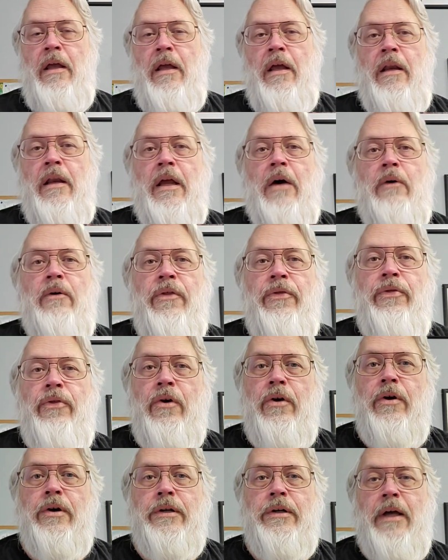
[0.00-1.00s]
Now a
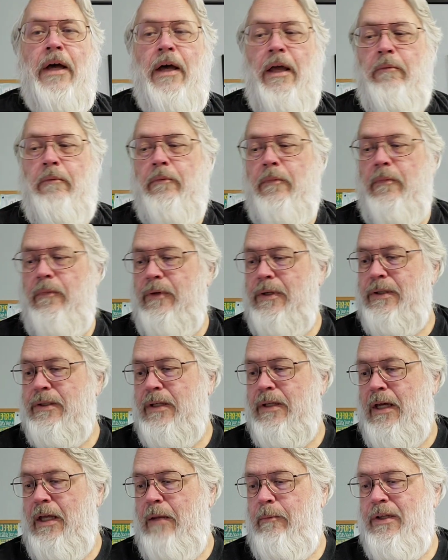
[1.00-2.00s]
third time. This
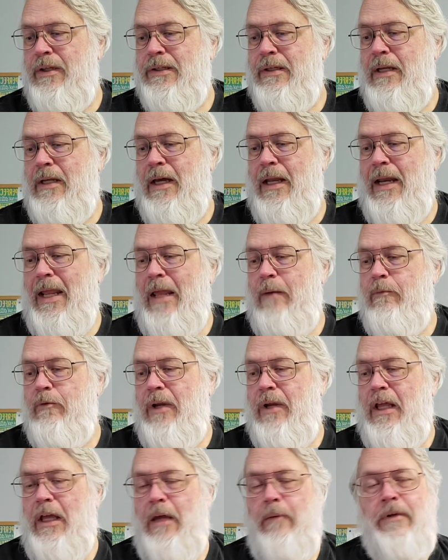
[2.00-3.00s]
time it's not
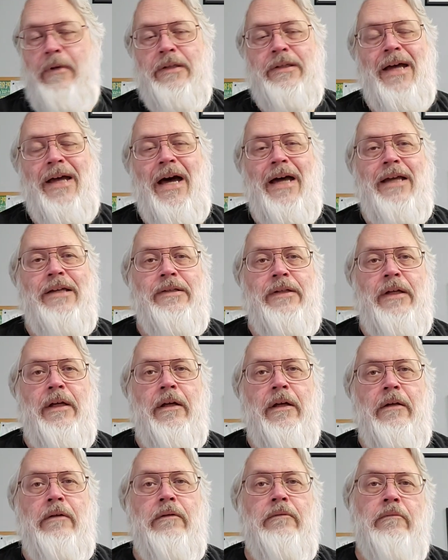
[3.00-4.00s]
Abraham, it's
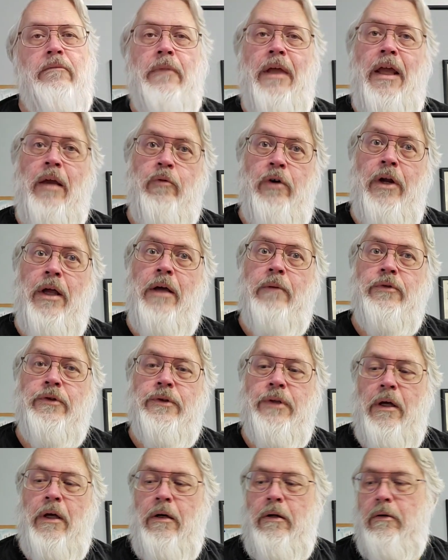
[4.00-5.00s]
Isaac, Abraham's
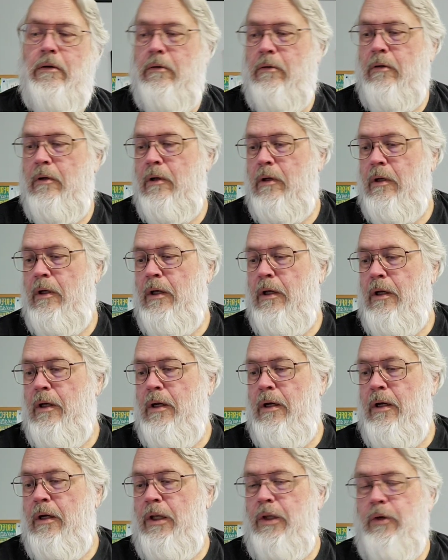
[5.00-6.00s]
son.
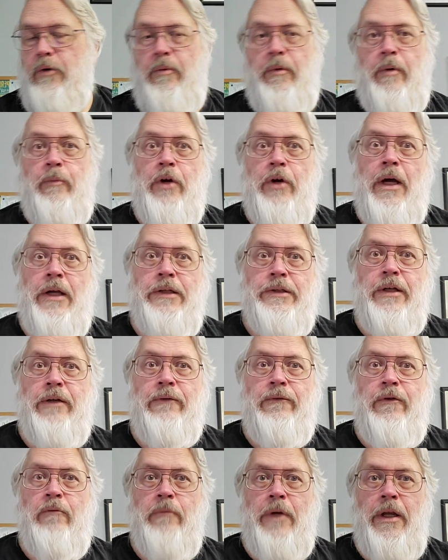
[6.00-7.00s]
You remember Isaac
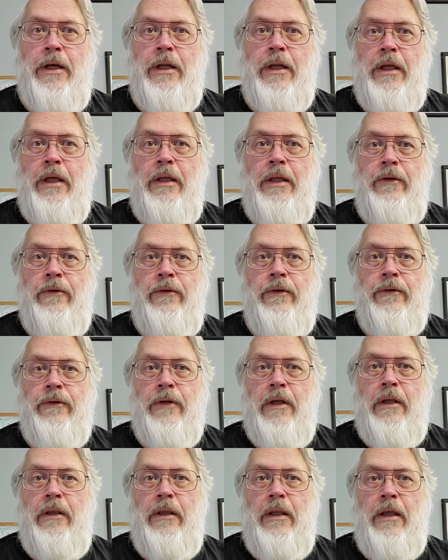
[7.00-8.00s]
from Monday. He's the
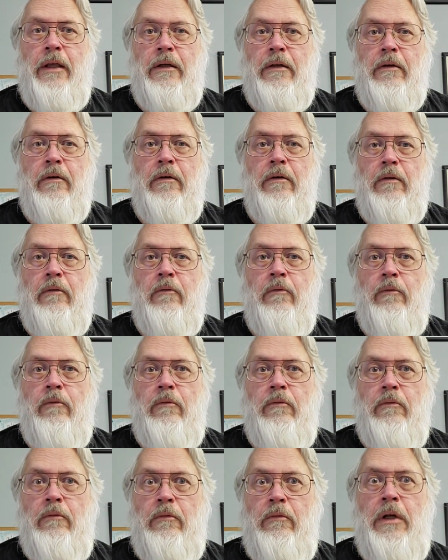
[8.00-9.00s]
son that,
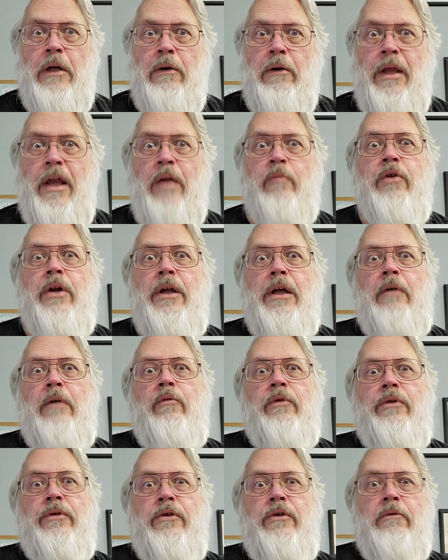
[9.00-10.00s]
Abraham
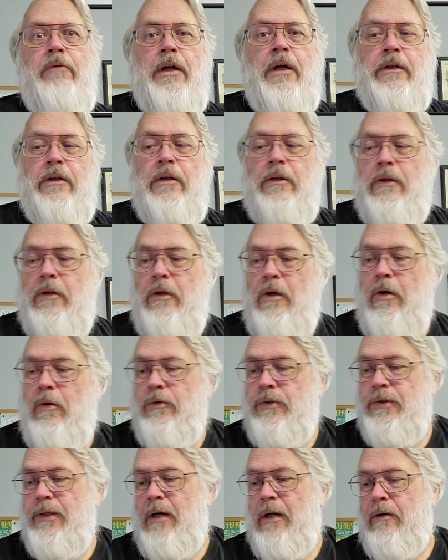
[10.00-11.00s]
was directed to go
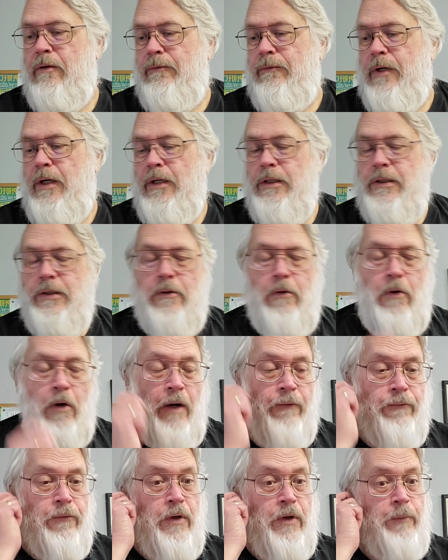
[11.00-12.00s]
sacrifice or
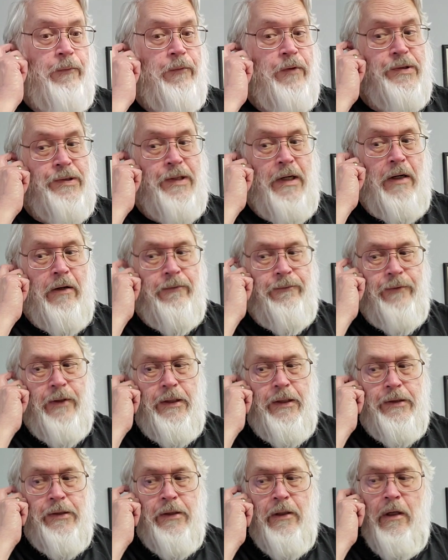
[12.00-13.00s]
offer up for sacrifice.